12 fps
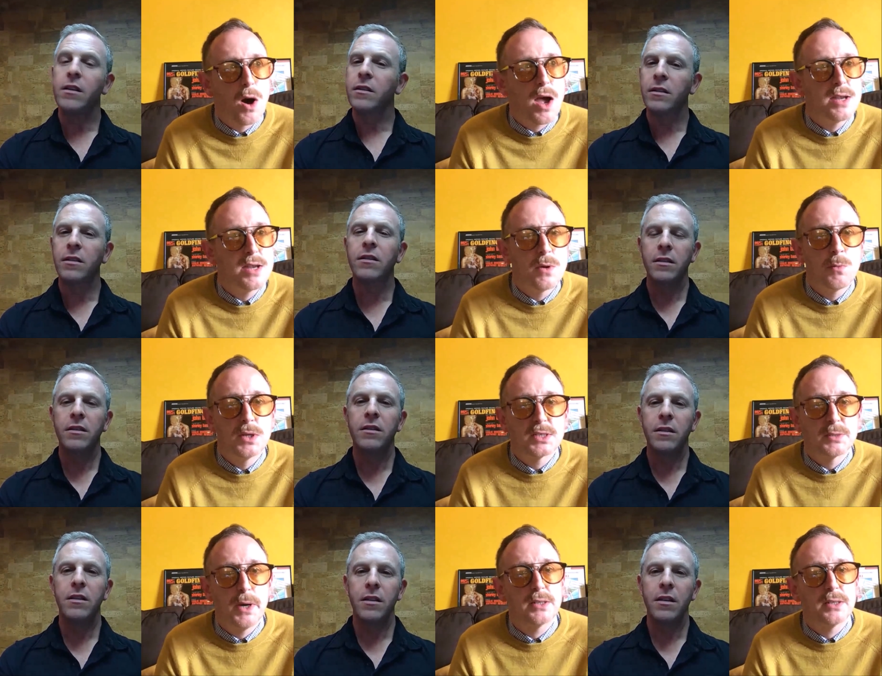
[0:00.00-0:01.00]
Speaker 1: what anyone would
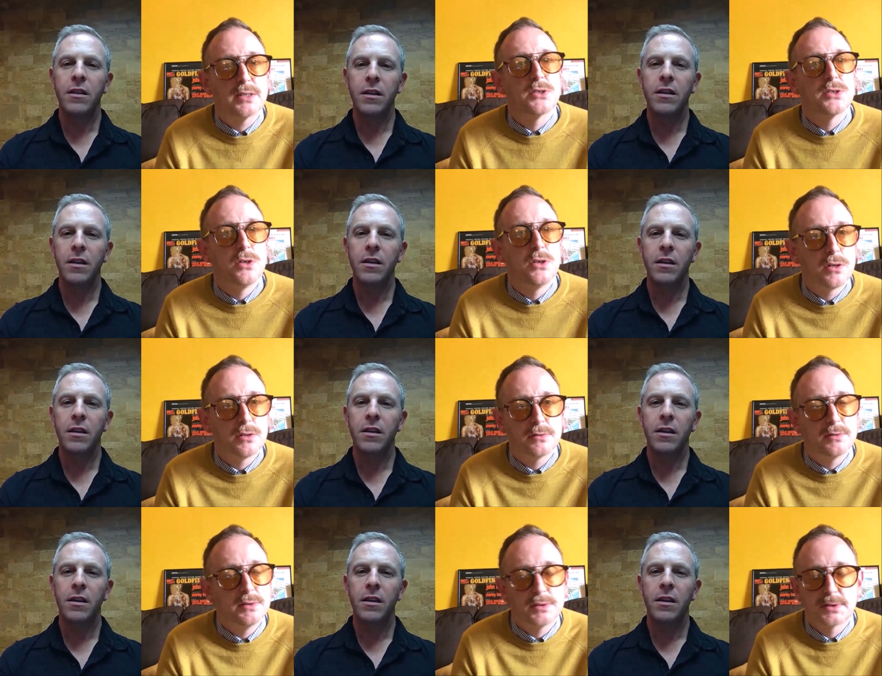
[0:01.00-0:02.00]
expect. It's not.
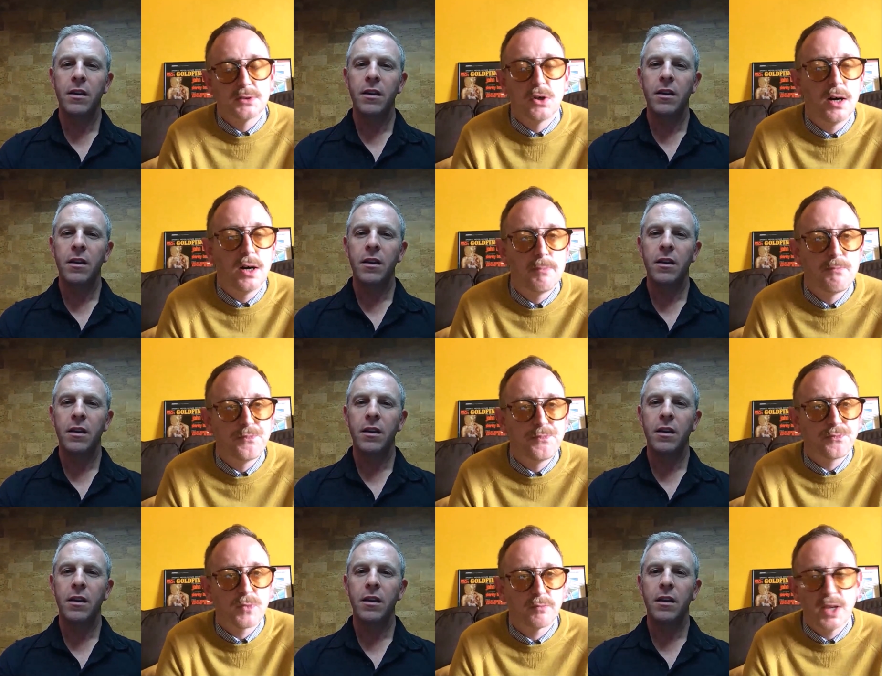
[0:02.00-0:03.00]
It's not. Um,
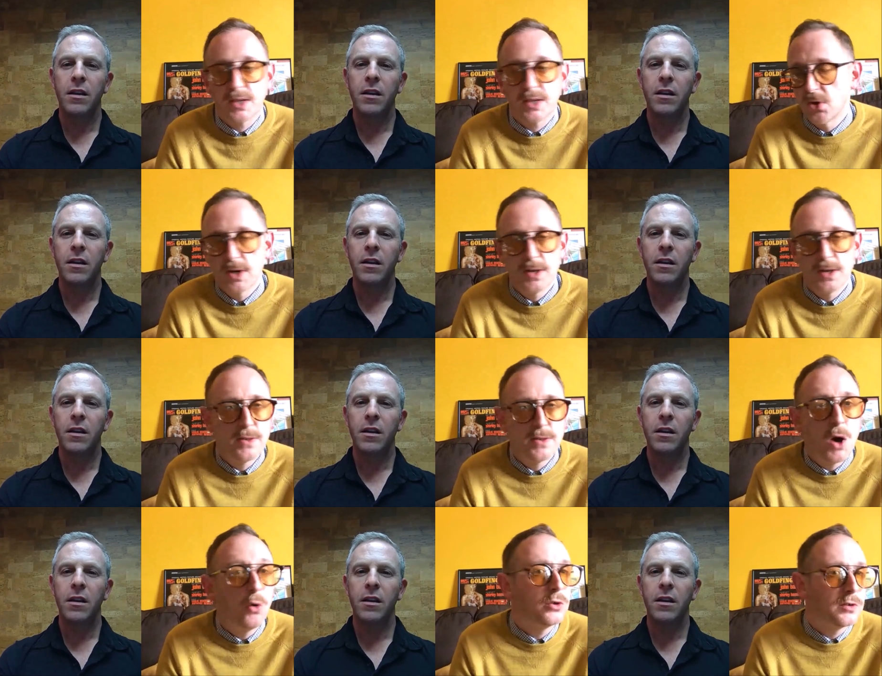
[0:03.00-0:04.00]
yeah, it's not in the
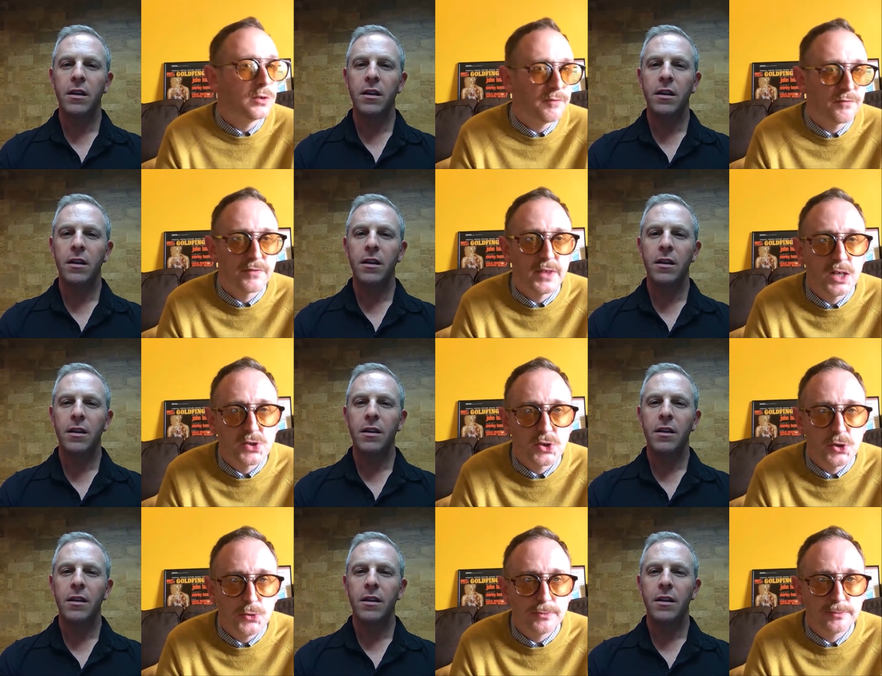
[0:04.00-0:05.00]
mold of the
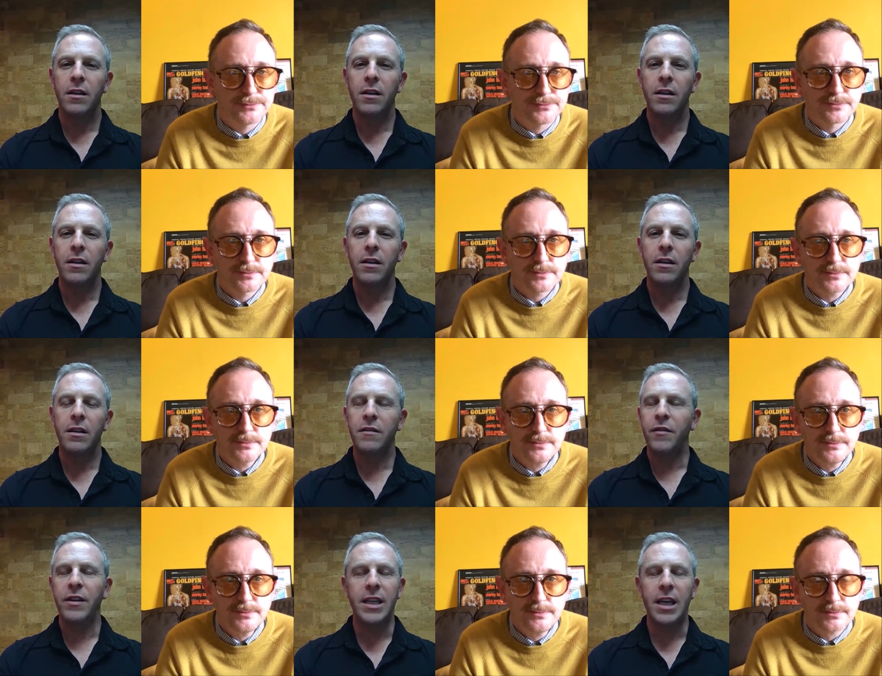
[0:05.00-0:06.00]
last two.
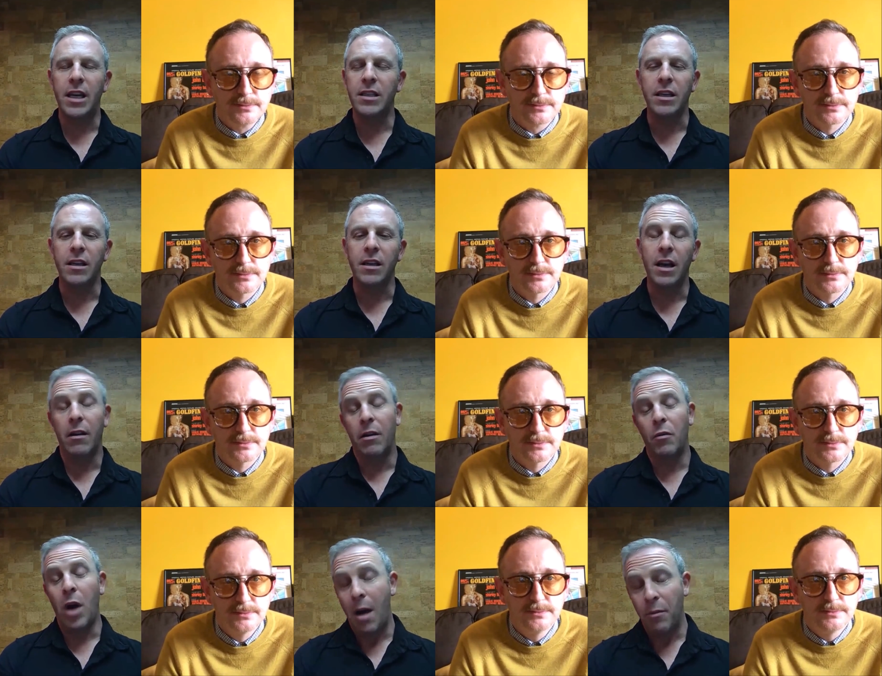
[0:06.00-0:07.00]
Speaker 2: That's fantastic.
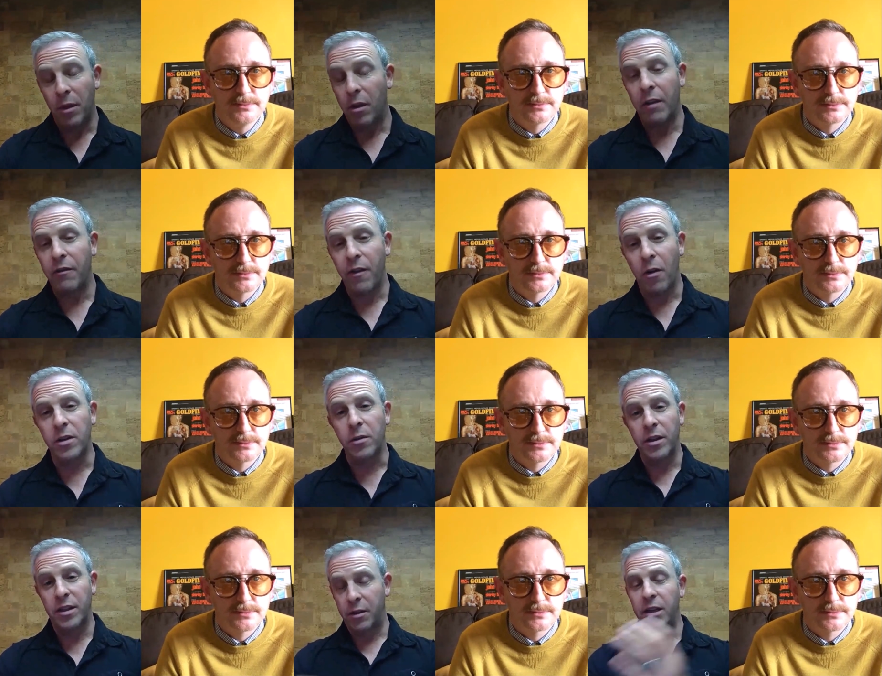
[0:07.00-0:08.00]
I, uh, well, I'm looking forward
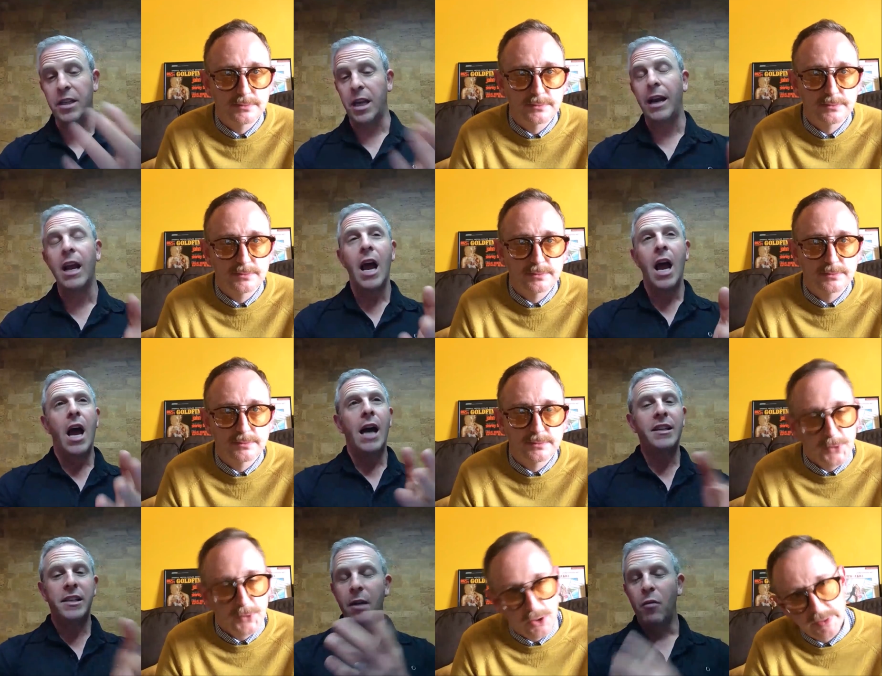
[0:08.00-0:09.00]
to it. Seriously, I,
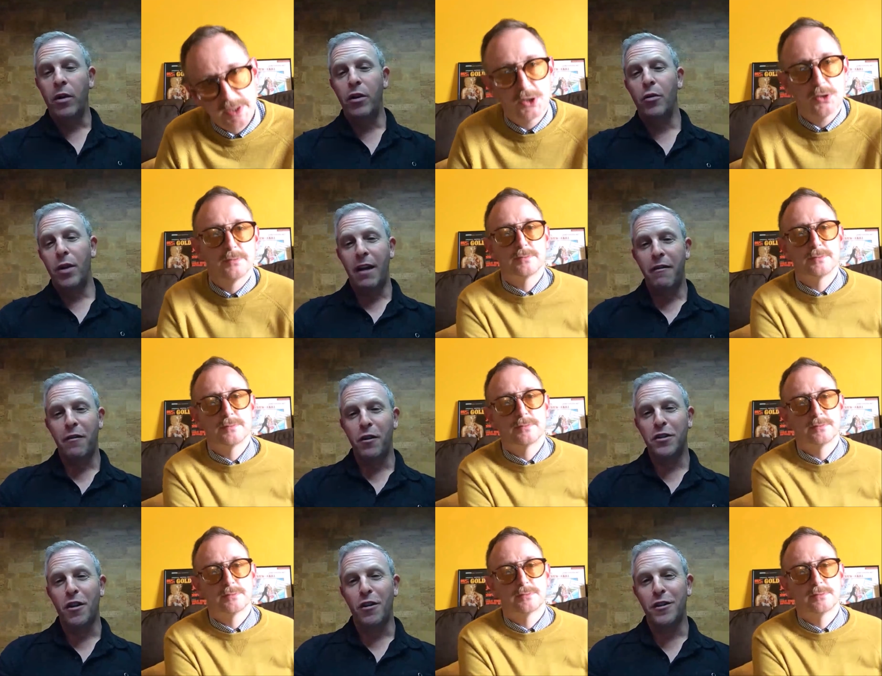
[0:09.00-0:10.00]
oh, I said you. when you and I
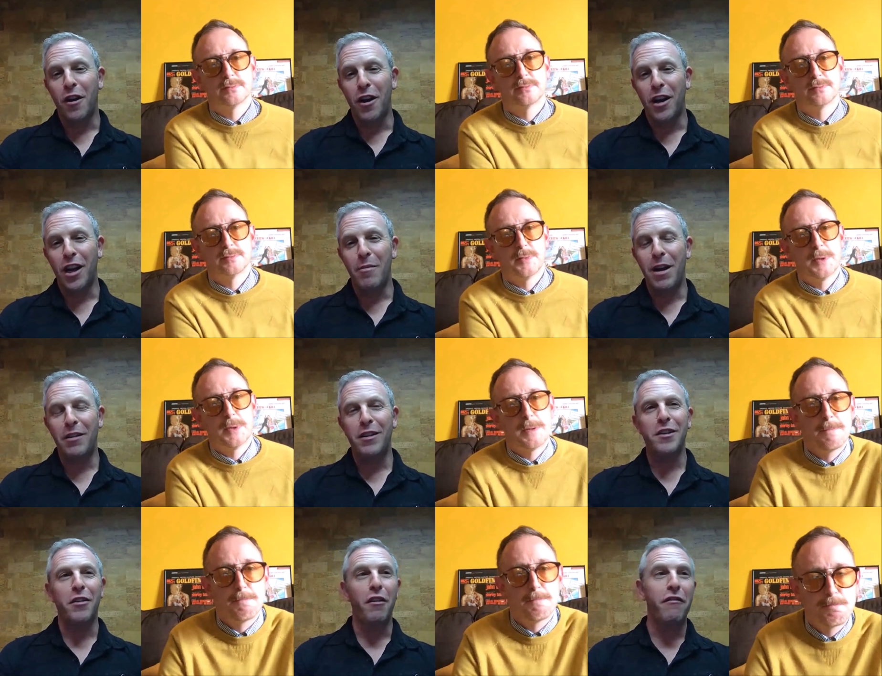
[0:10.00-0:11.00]
first started talking
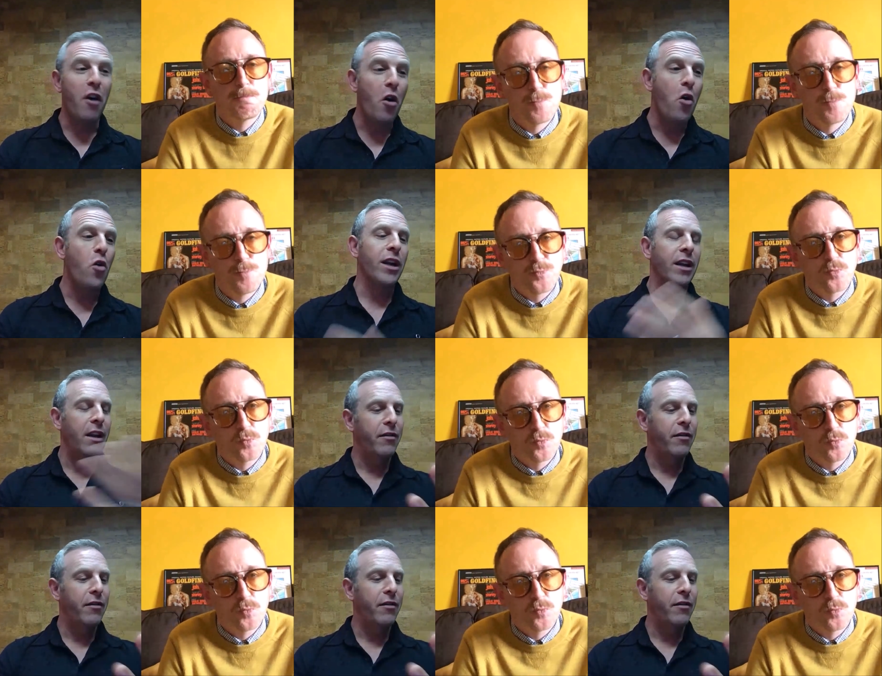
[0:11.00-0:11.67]
about this on the phone